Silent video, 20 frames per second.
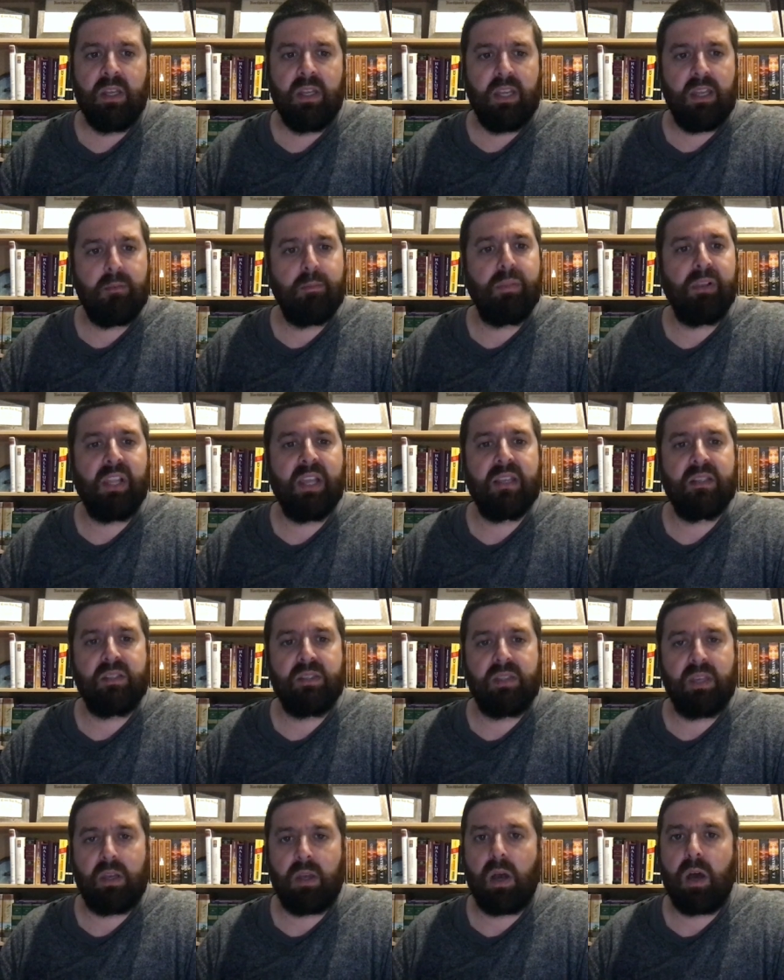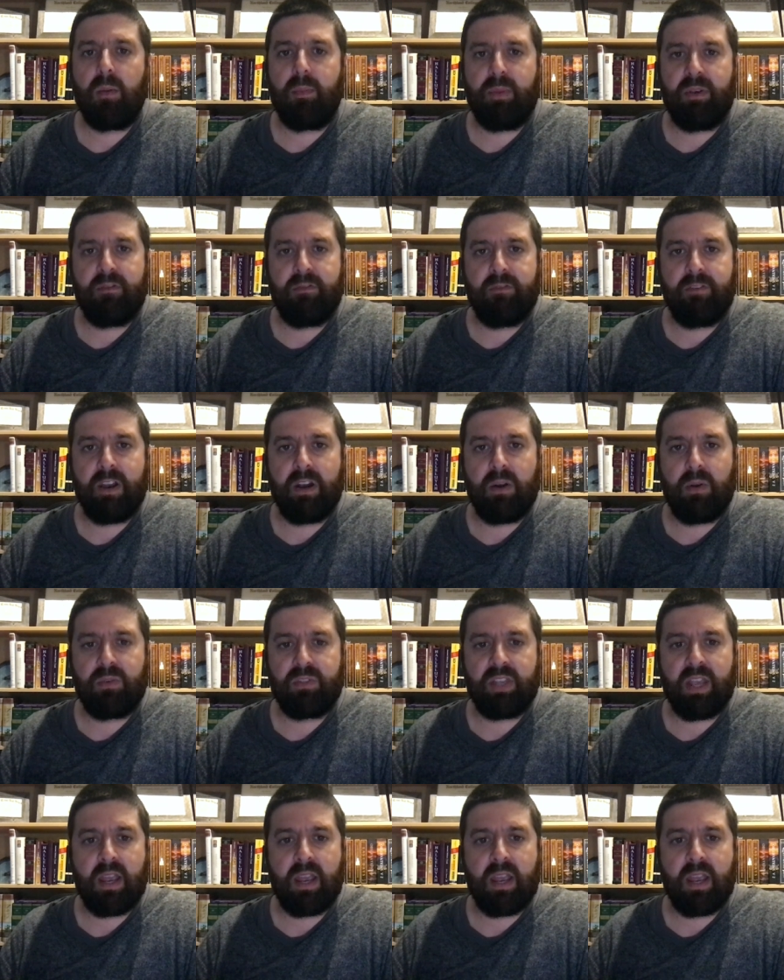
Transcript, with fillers: and placed the cup in Pharaoh's